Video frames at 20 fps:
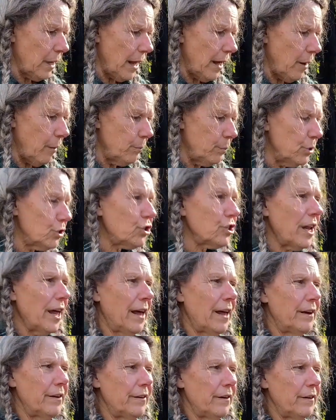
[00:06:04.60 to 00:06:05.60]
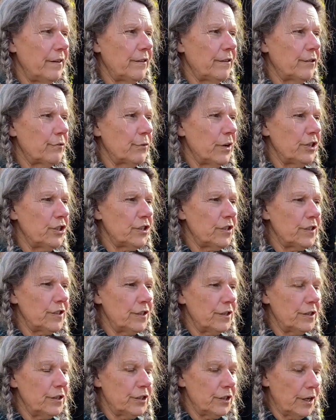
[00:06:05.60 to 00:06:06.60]
our bushland is
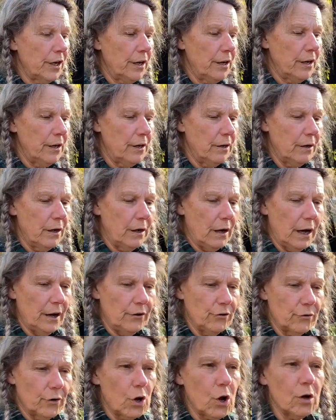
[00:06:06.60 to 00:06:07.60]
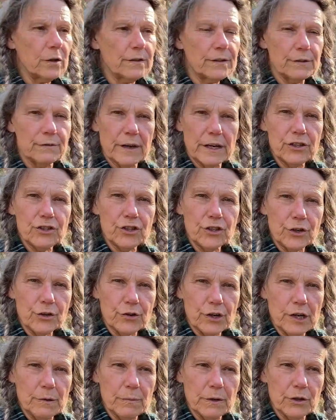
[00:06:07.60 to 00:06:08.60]
registered under a conservation
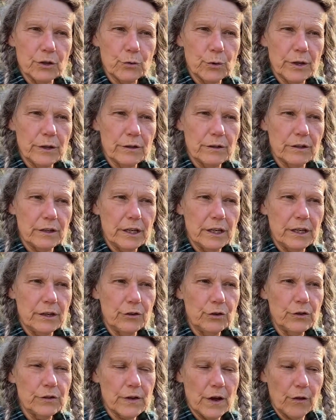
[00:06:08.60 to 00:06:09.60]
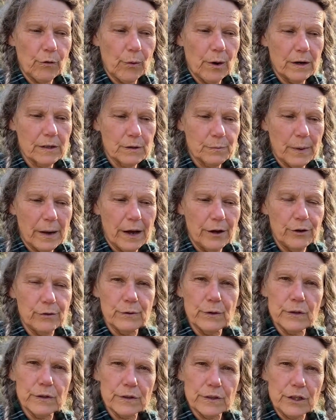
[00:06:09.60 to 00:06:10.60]
agreement with the New South Wales
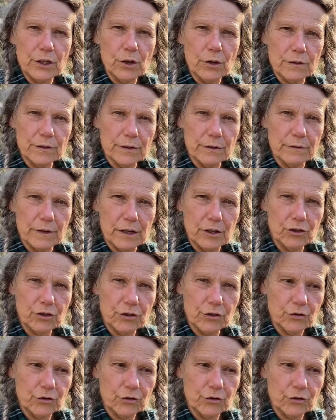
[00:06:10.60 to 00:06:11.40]
Biodiversity Conservation